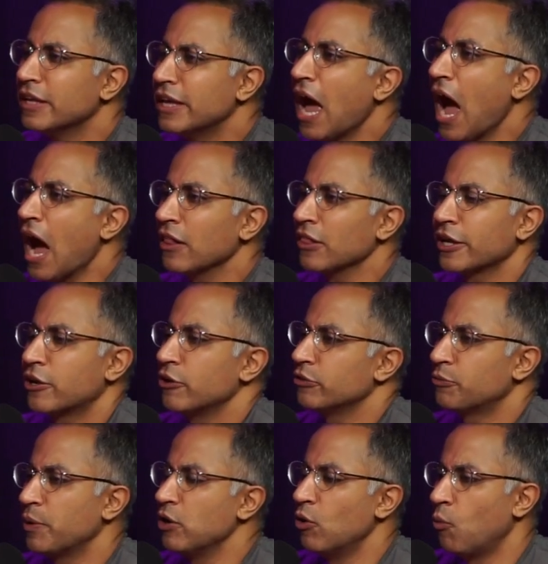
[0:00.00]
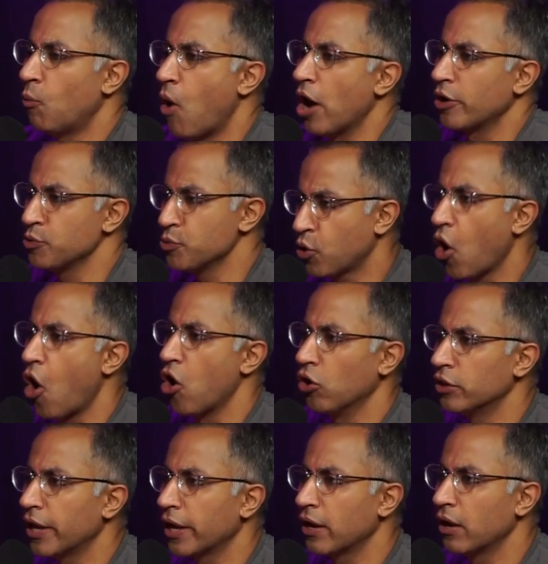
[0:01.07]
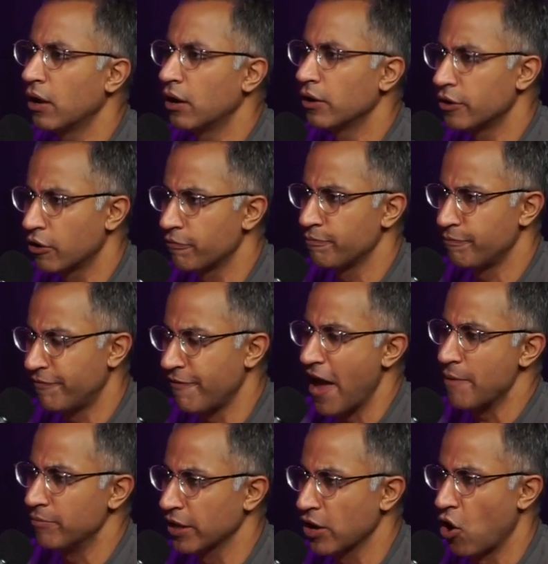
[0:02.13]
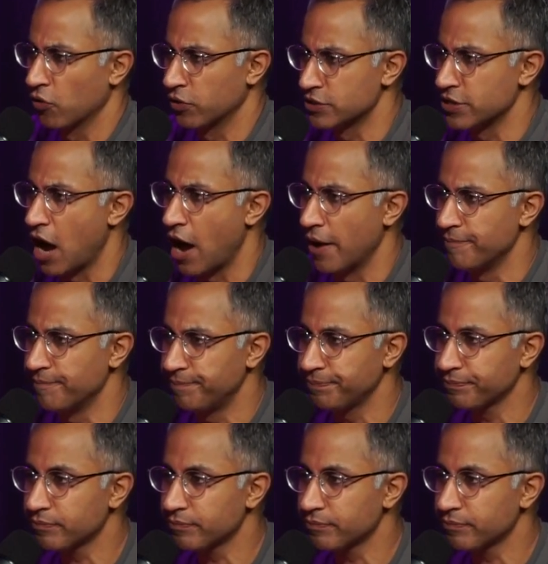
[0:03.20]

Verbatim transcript: yeah, like we don't want you calling your family all the time.